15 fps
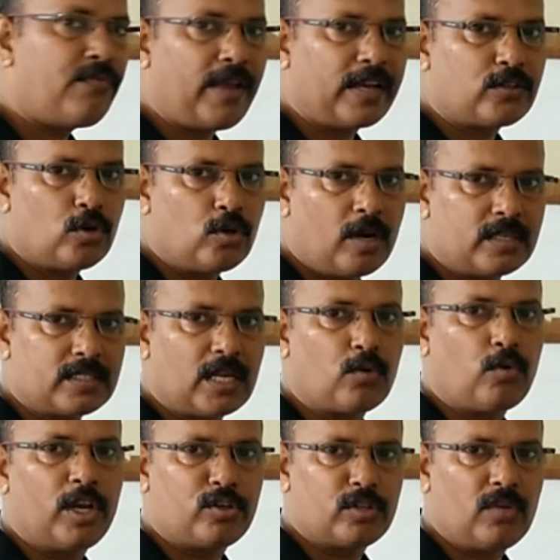the factory owners are
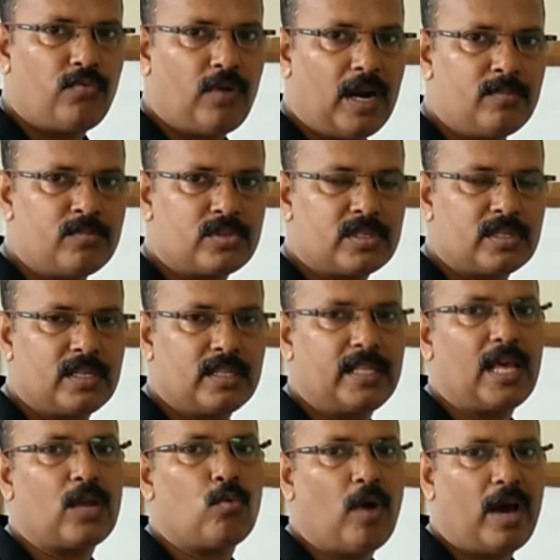going to the farms,
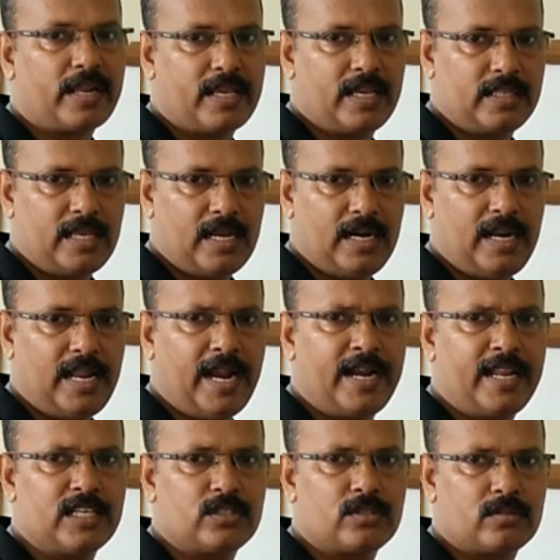they are working there.
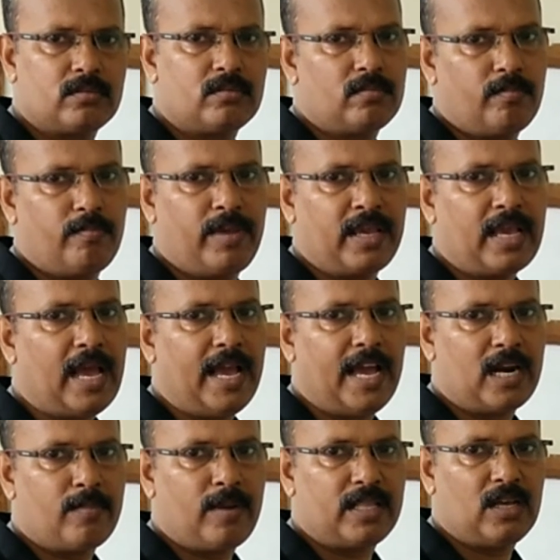Land is being
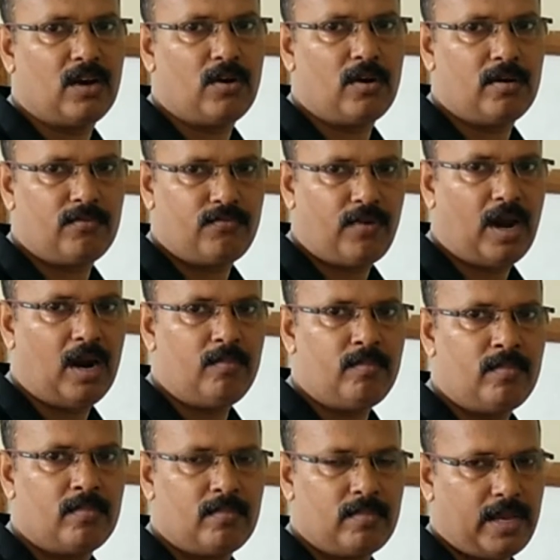hired by the
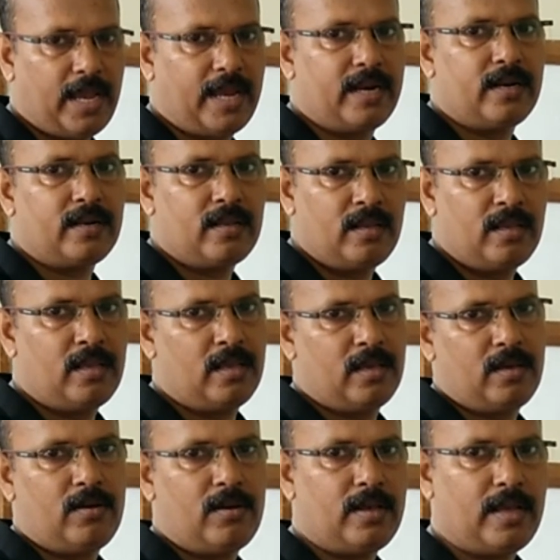farm and
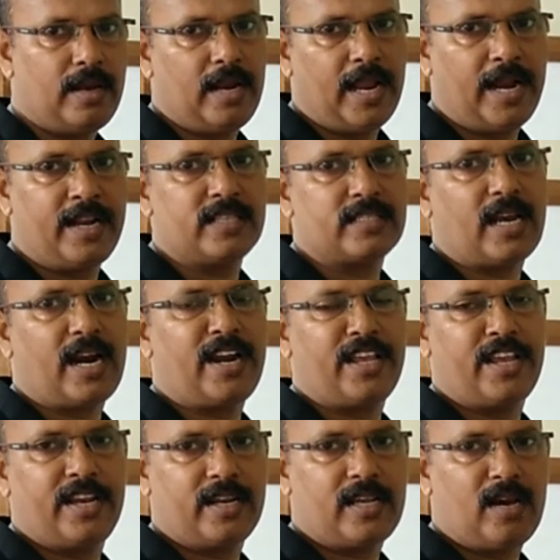land is
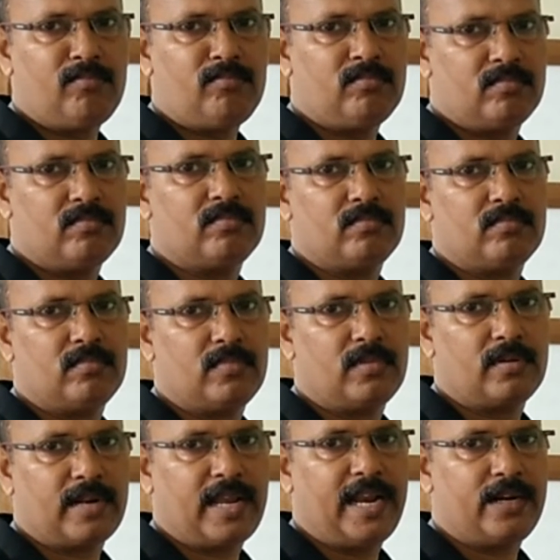earning income,
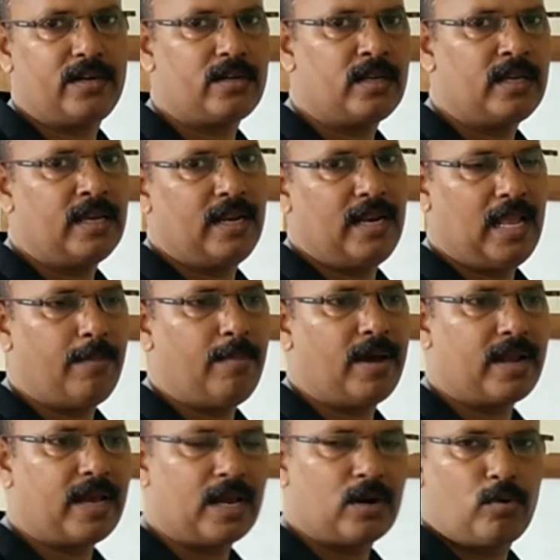rent.
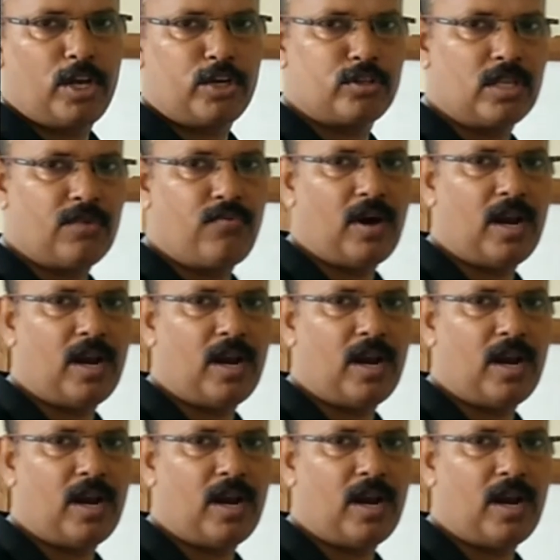labor are going to the